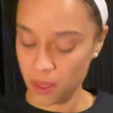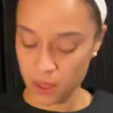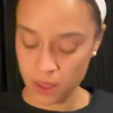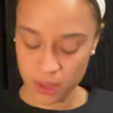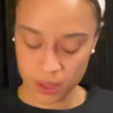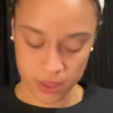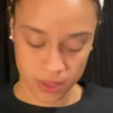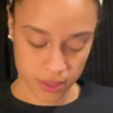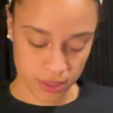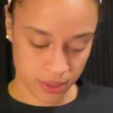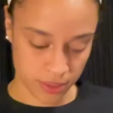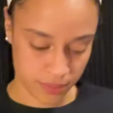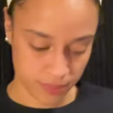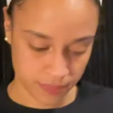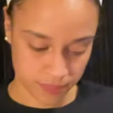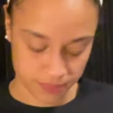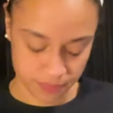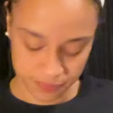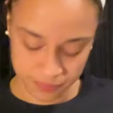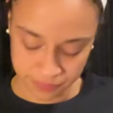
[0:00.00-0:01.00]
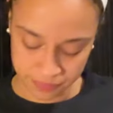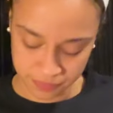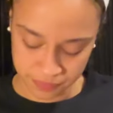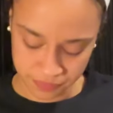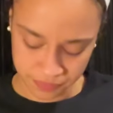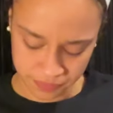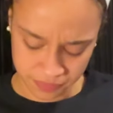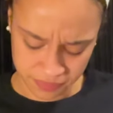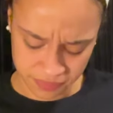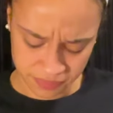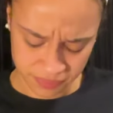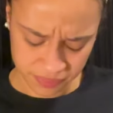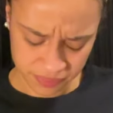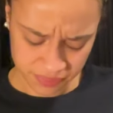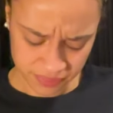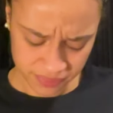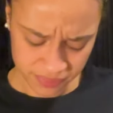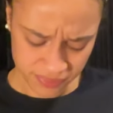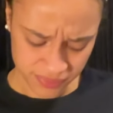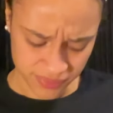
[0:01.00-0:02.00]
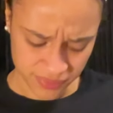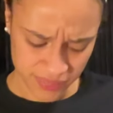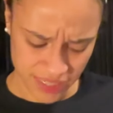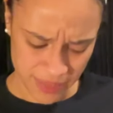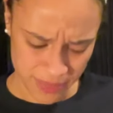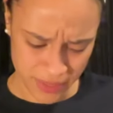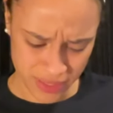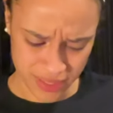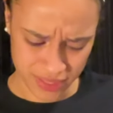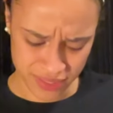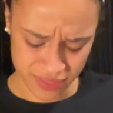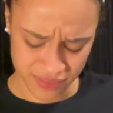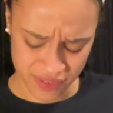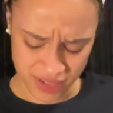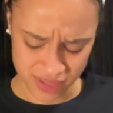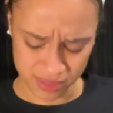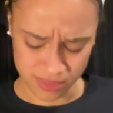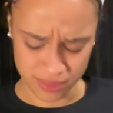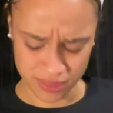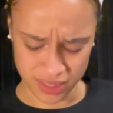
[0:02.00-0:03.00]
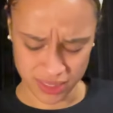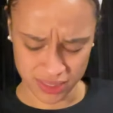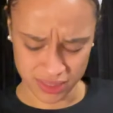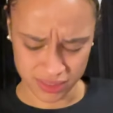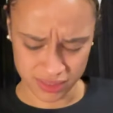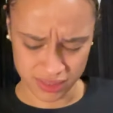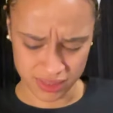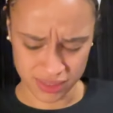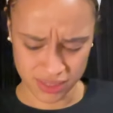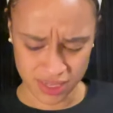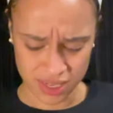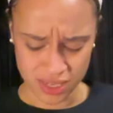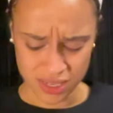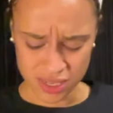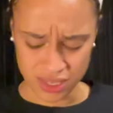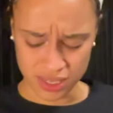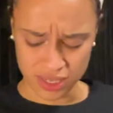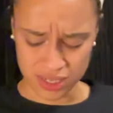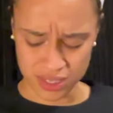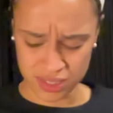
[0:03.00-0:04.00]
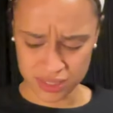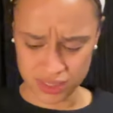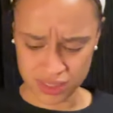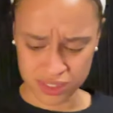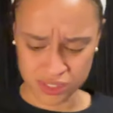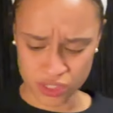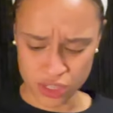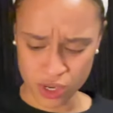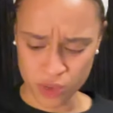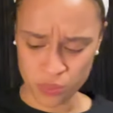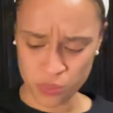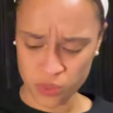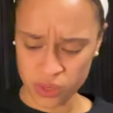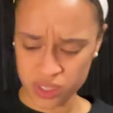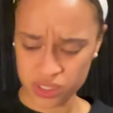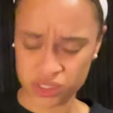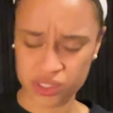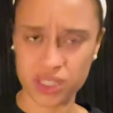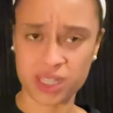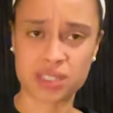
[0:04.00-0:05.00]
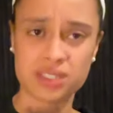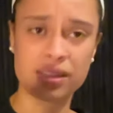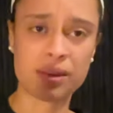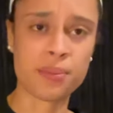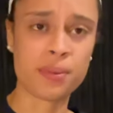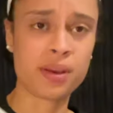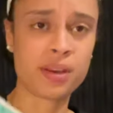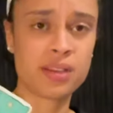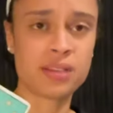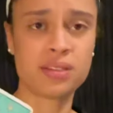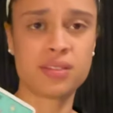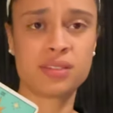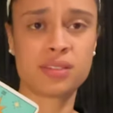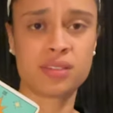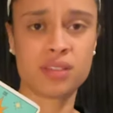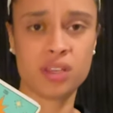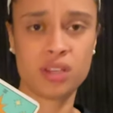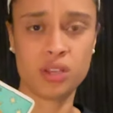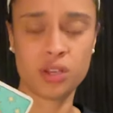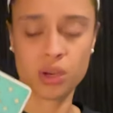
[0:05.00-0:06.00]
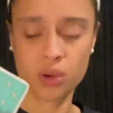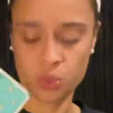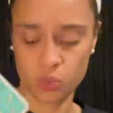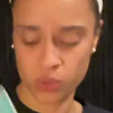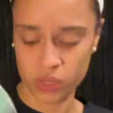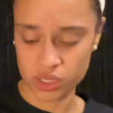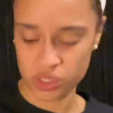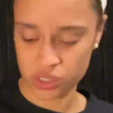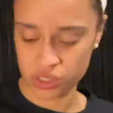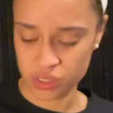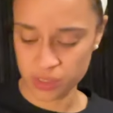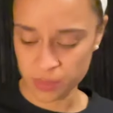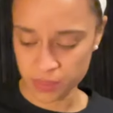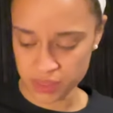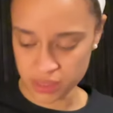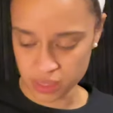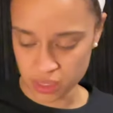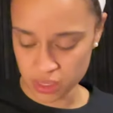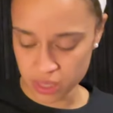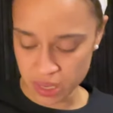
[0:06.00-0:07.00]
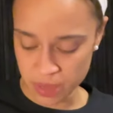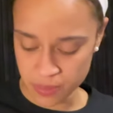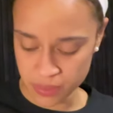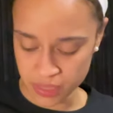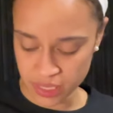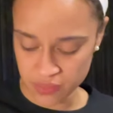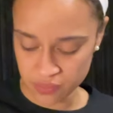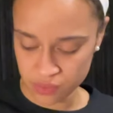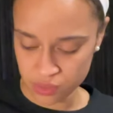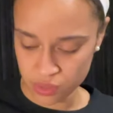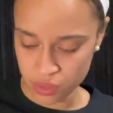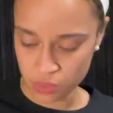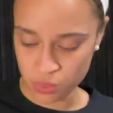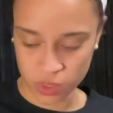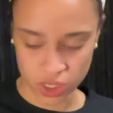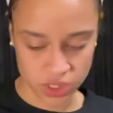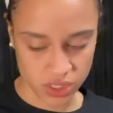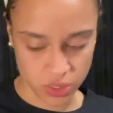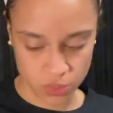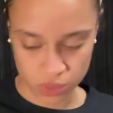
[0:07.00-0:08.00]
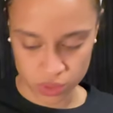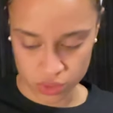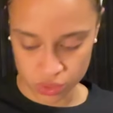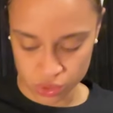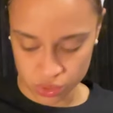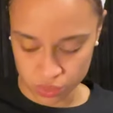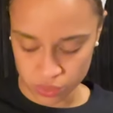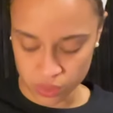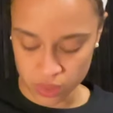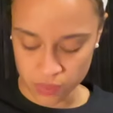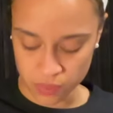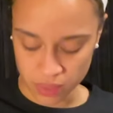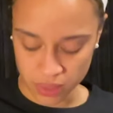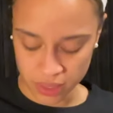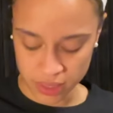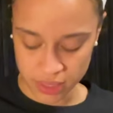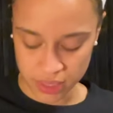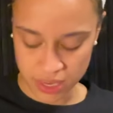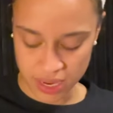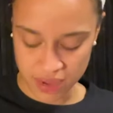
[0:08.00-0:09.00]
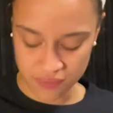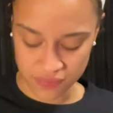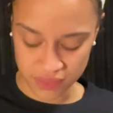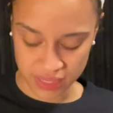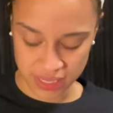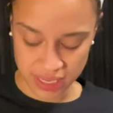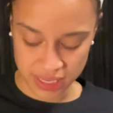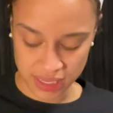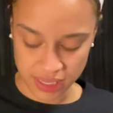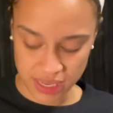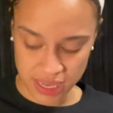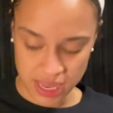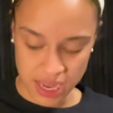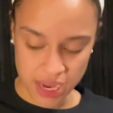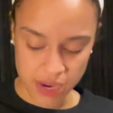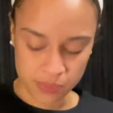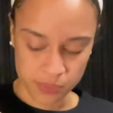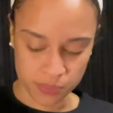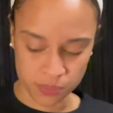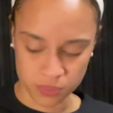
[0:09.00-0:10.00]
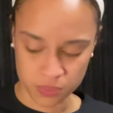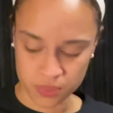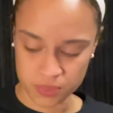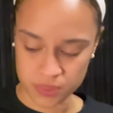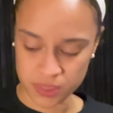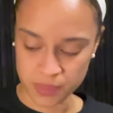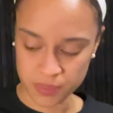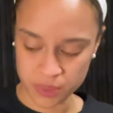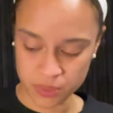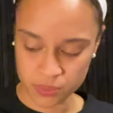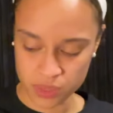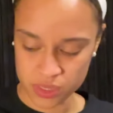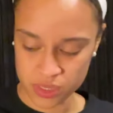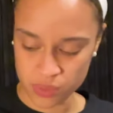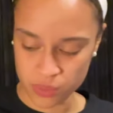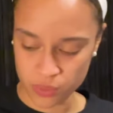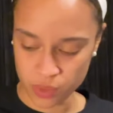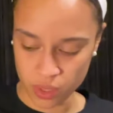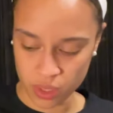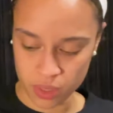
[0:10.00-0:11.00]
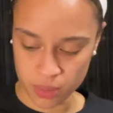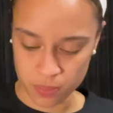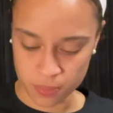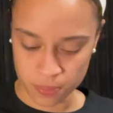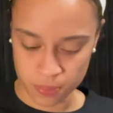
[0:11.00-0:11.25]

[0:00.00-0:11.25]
Um, let me clarify some things. Cause your wish, like somebody's, your wish, someone's gonna come and give you your wish, like what you truly want here. I feel like it, something wasn't working